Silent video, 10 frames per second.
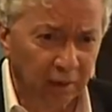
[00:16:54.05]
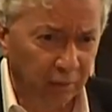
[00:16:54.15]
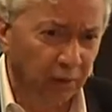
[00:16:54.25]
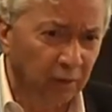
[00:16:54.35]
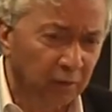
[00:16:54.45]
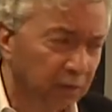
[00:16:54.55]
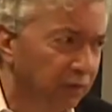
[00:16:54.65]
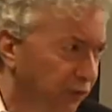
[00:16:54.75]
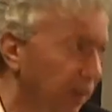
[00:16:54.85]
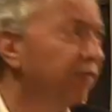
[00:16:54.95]
you know,
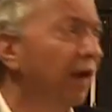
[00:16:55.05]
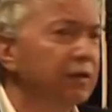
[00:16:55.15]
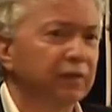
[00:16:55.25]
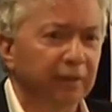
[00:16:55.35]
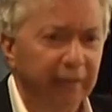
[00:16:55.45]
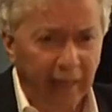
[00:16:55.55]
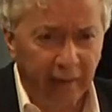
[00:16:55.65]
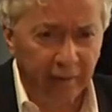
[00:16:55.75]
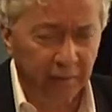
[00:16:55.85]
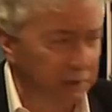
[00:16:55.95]
3,000
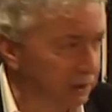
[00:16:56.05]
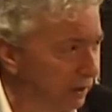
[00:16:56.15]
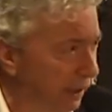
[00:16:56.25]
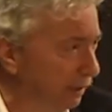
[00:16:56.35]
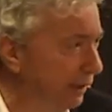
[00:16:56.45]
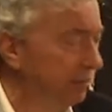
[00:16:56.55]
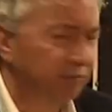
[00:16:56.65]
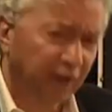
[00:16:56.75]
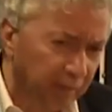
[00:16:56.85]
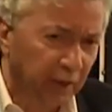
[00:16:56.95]
dead, which is like
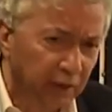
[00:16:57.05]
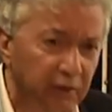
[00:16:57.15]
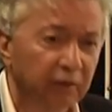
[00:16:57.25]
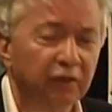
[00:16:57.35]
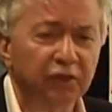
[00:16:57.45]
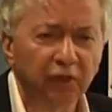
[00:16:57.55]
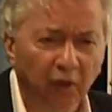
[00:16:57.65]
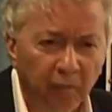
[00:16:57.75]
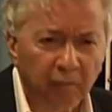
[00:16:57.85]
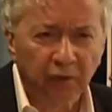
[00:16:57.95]
5 minutes in the
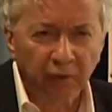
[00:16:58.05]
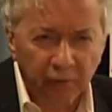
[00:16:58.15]
Somme, you know.